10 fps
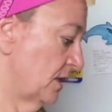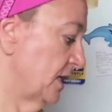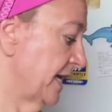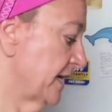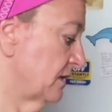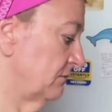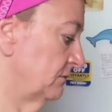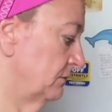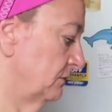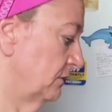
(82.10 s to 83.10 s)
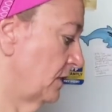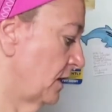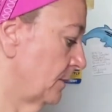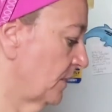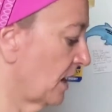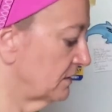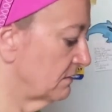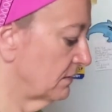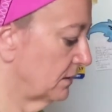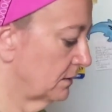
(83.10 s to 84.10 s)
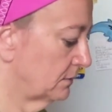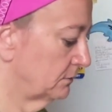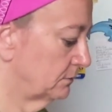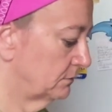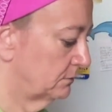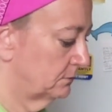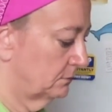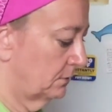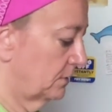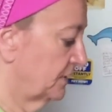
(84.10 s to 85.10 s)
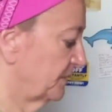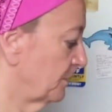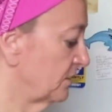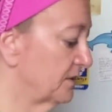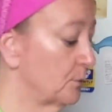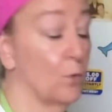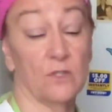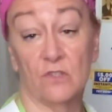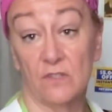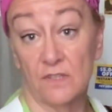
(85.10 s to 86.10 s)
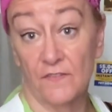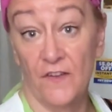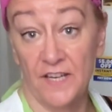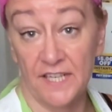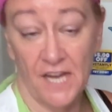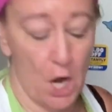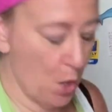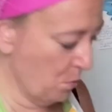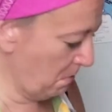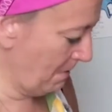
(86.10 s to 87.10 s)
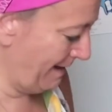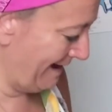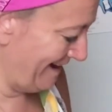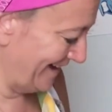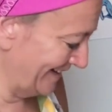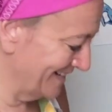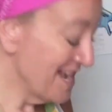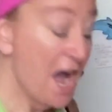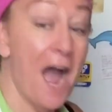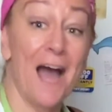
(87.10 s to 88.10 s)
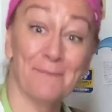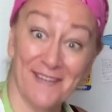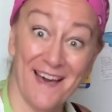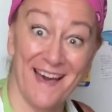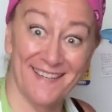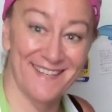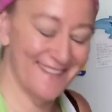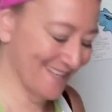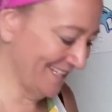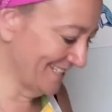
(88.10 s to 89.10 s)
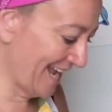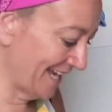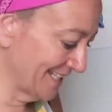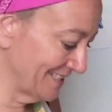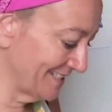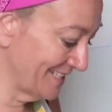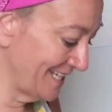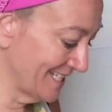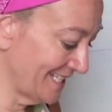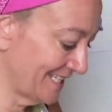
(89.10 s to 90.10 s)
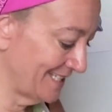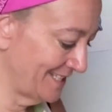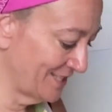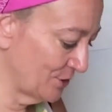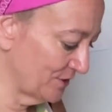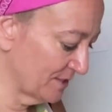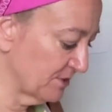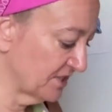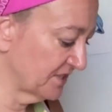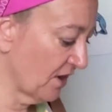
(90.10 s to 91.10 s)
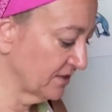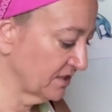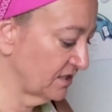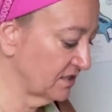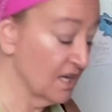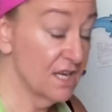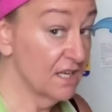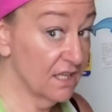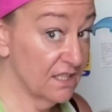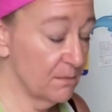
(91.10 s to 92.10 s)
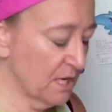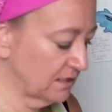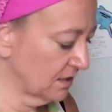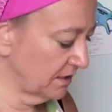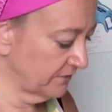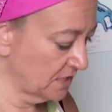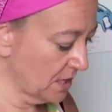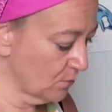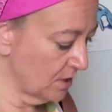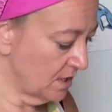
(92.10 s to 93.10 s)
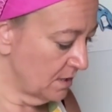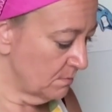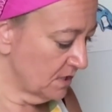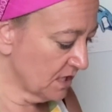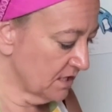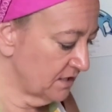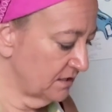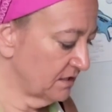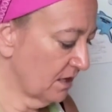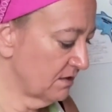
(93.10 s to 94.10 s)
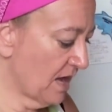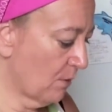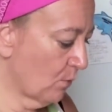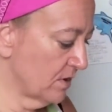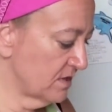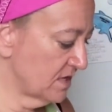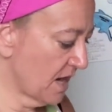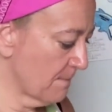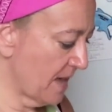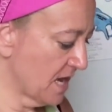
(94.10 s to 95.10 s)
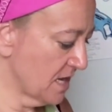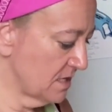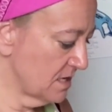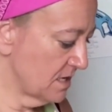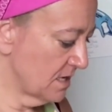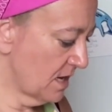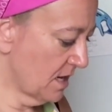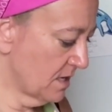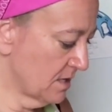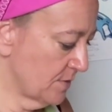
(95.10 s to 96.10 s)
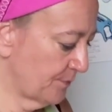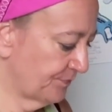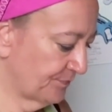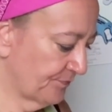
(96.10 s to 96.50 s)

again, I'm kind of thinking, unless my husband watches this video, I'm kind of thinking I can sneak it into some of the sauces, and he may not even know, because that one that I made, I